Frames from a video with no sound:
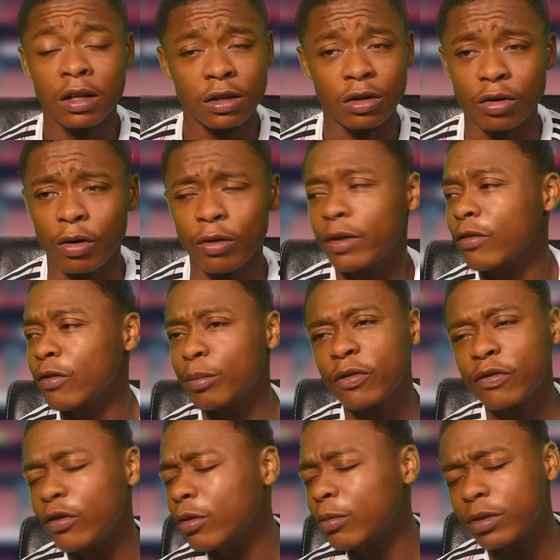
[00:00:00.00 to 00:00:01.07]

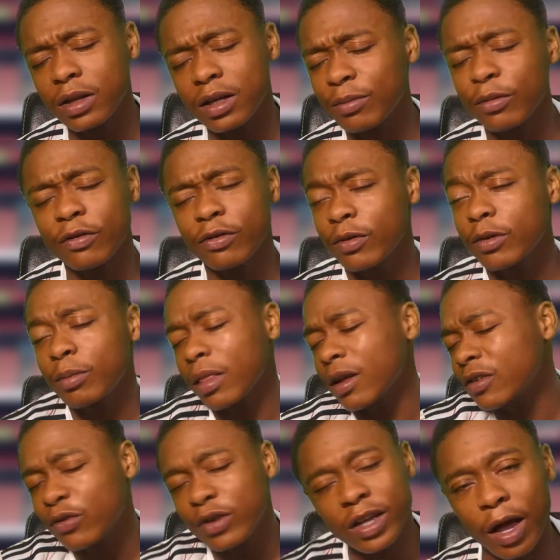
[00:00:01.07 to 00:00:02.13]

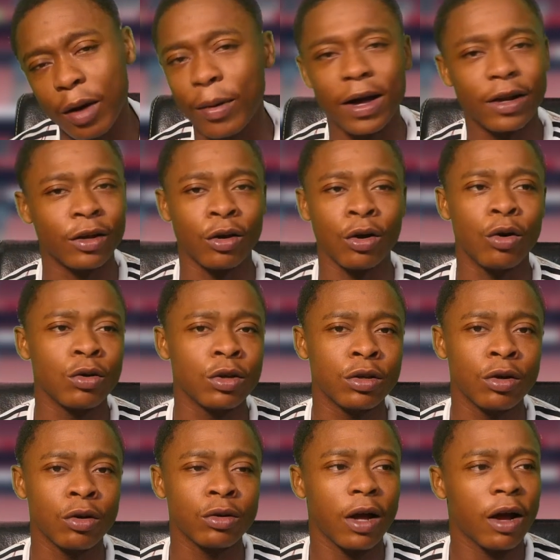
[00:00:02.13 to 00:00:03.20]
Let's forget about the goal, you know.